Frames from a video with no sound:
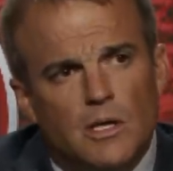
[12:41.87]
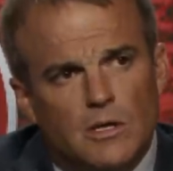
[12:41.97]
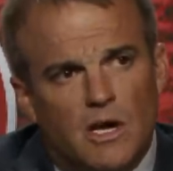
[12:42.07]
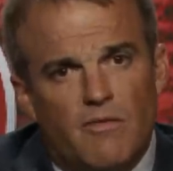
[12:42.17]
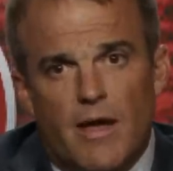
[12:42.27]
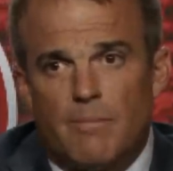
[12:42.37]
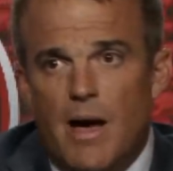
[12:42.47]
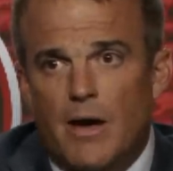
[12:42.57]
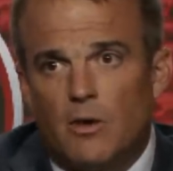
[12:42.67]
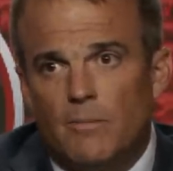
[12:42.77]
Love that
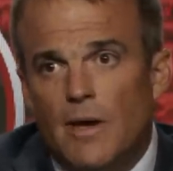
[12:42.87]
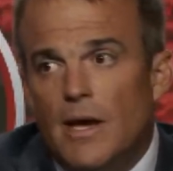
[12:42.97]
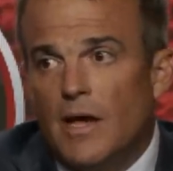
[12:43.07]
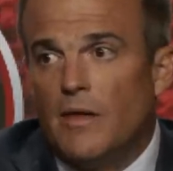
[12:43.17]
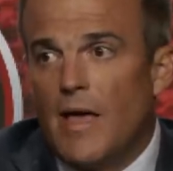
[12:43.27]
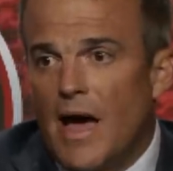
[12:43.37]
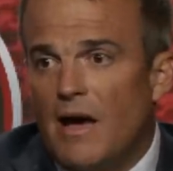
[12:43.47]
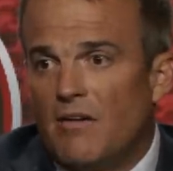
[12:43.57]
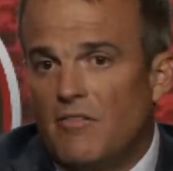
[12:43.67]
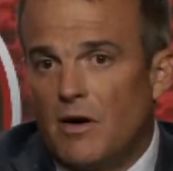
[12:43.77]
about them. And then to
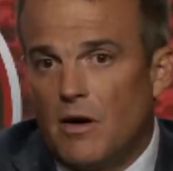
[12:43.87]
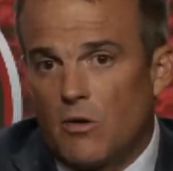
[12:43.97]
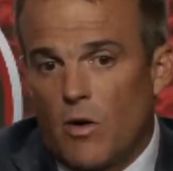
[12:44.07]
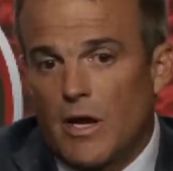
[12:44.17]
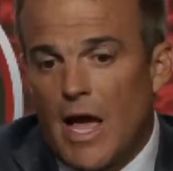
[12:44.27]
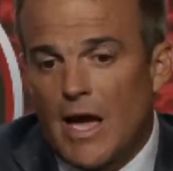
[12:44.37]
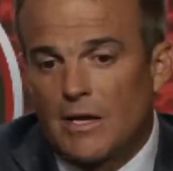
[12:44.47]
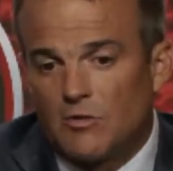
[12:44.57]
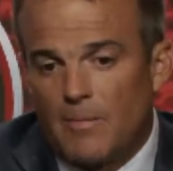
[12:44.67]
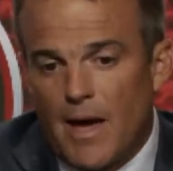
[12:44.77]
have uh, Greg
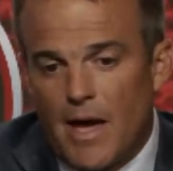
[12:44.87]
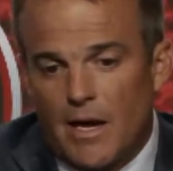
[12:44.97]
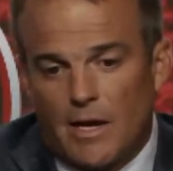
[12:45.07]
Adkins back,